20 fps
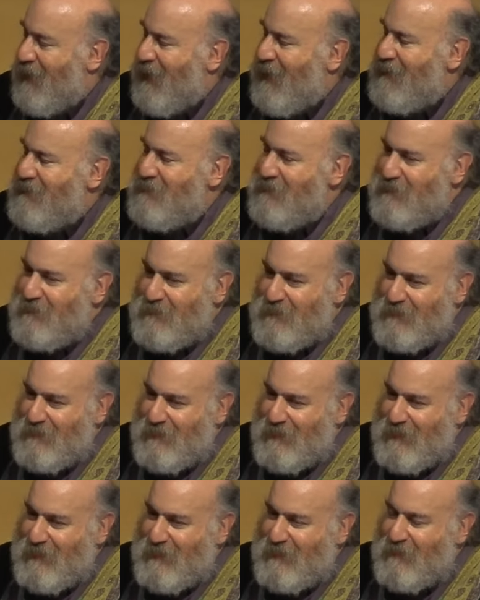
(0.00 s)
and
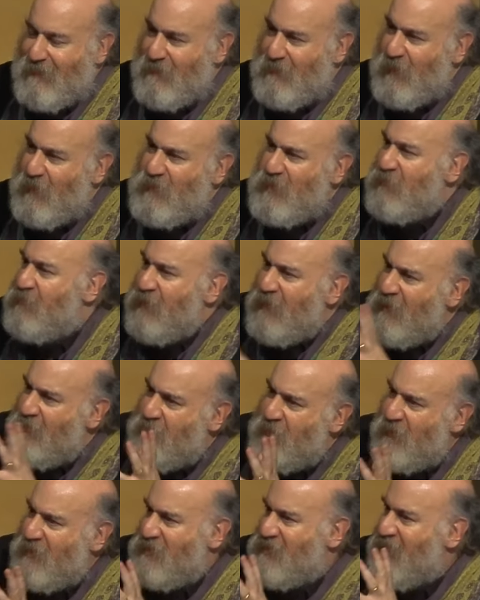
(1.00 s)
there's a very
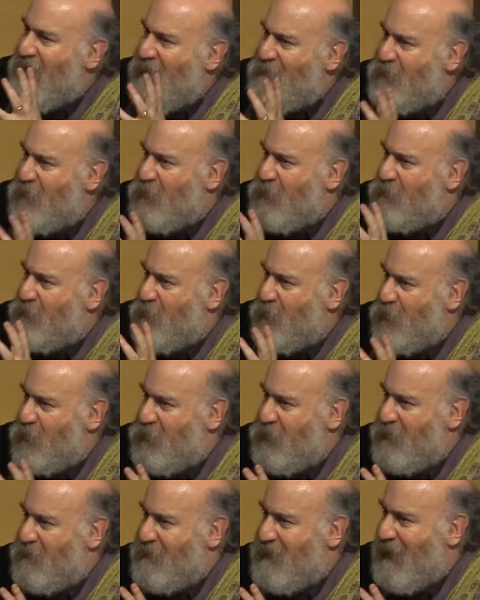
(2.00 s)
philosophical
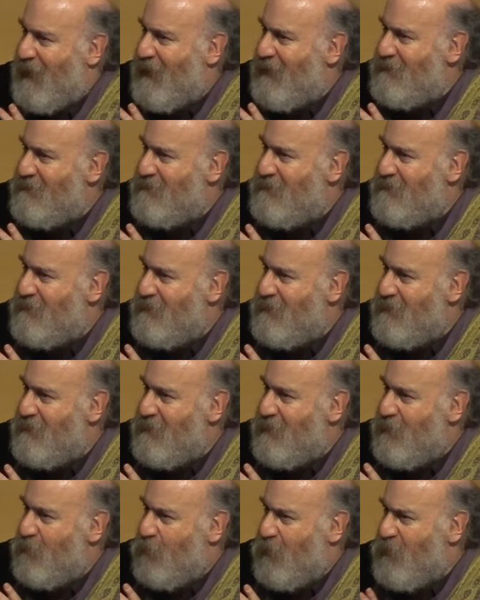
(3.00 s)
version of that,
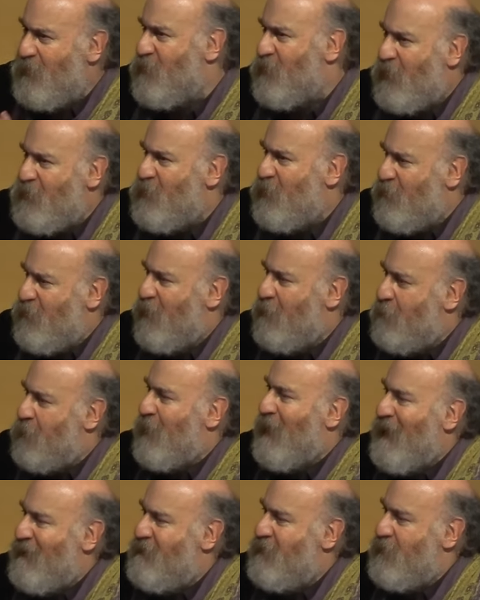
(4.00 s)
but there's also a very
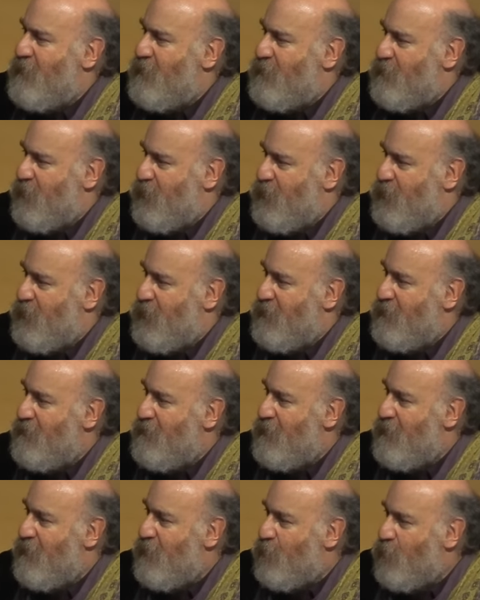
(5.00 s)
practical version,
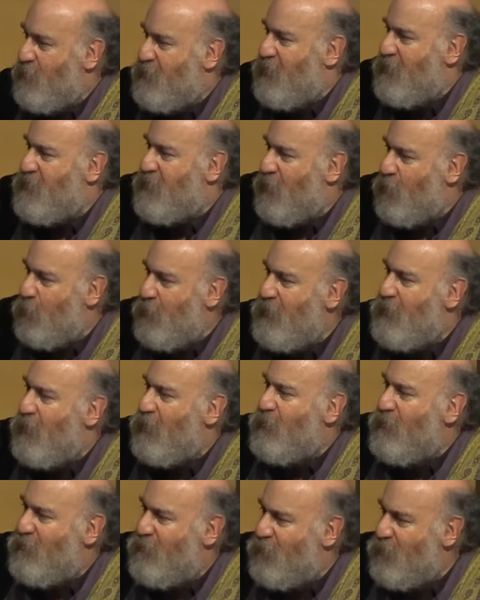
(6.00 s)
which is that we
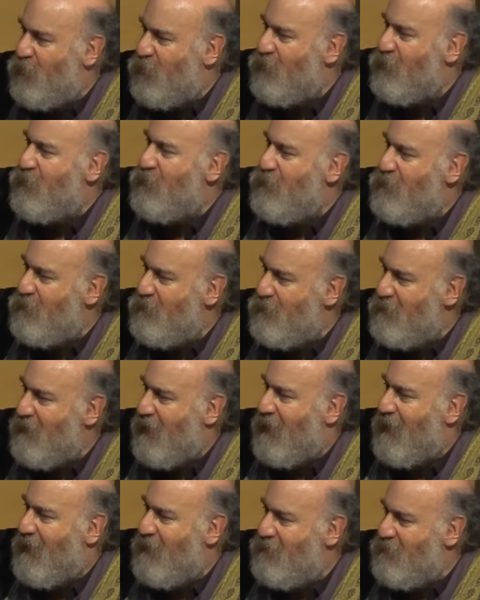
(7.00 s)
go through
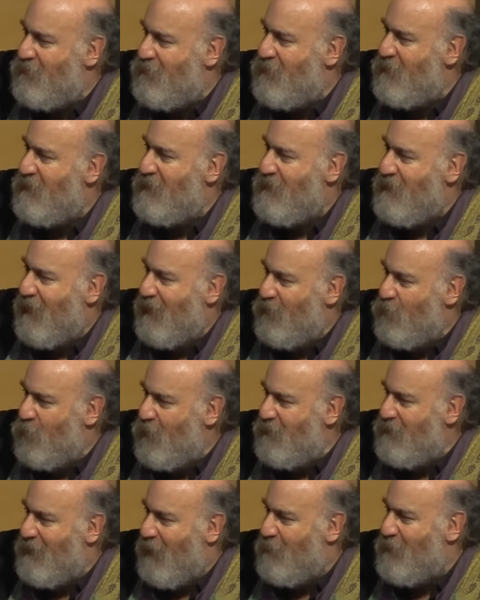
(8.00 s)
life and
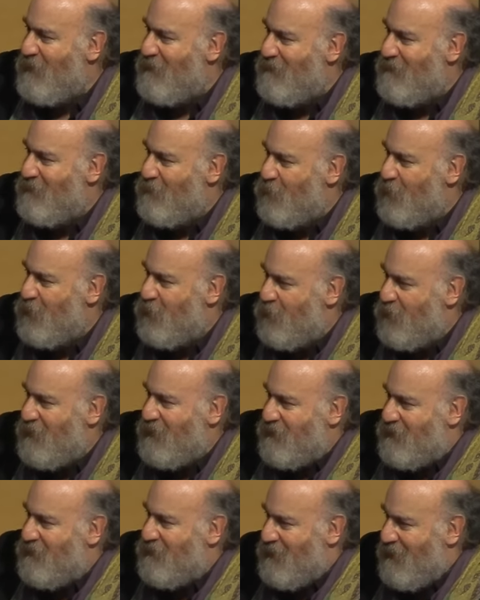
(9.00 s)
we, I mean, we do
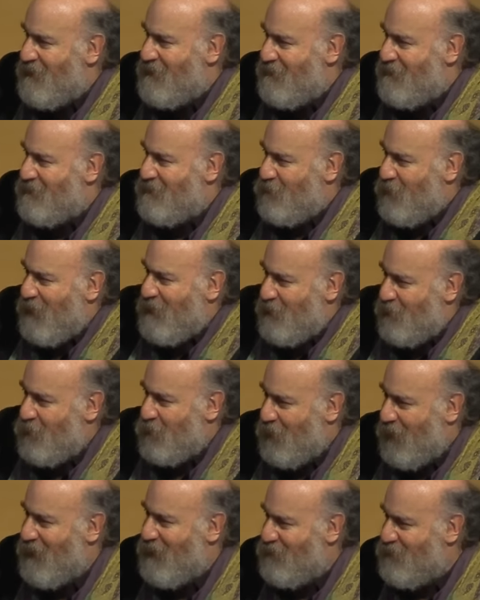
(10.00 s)
this in regular
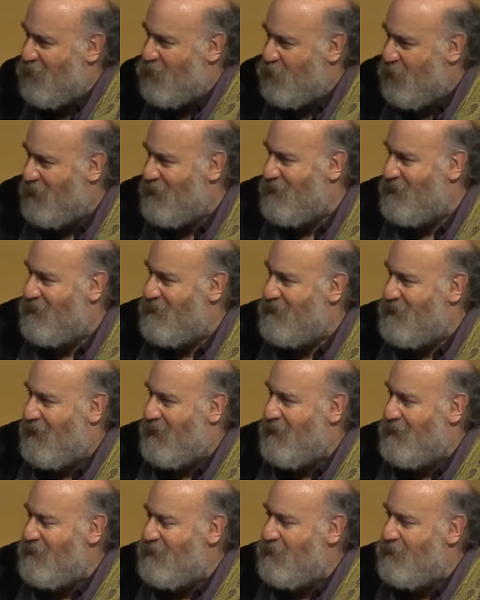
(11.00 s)
life as well as in
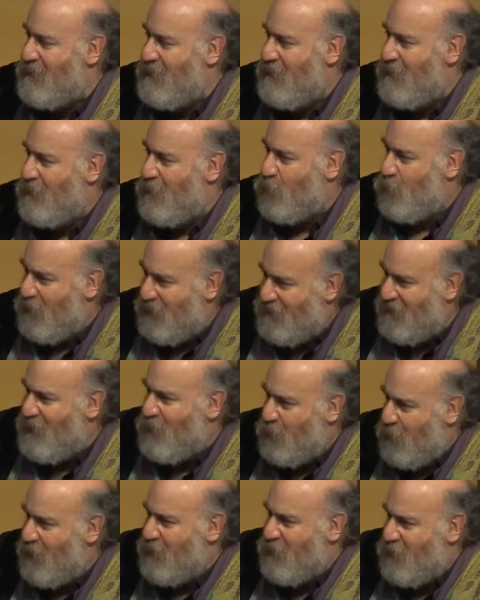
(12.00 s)
science. We
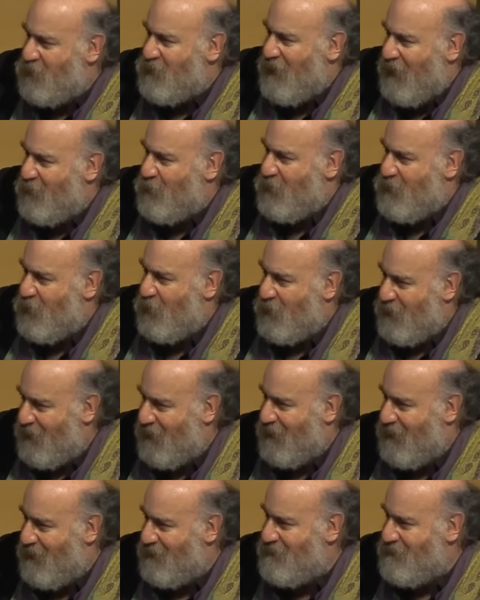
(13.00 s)
think we understand what's going
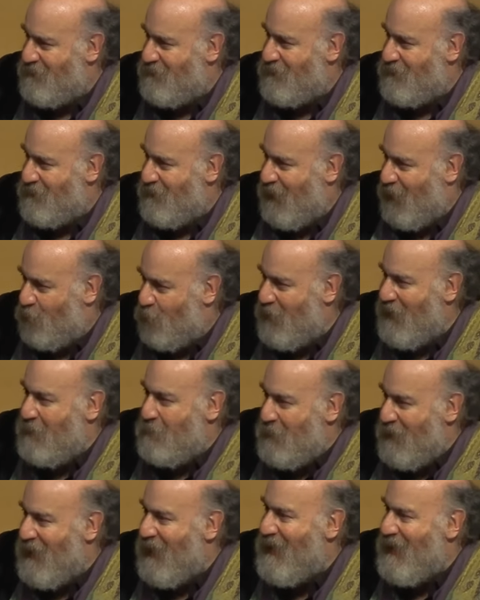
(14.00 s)
on, and we
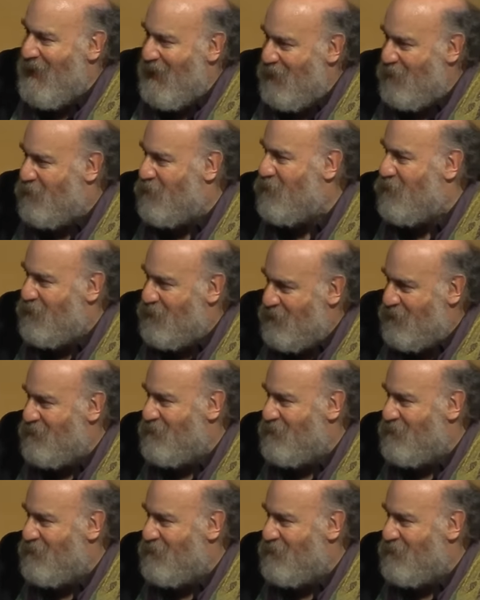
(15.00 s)
behave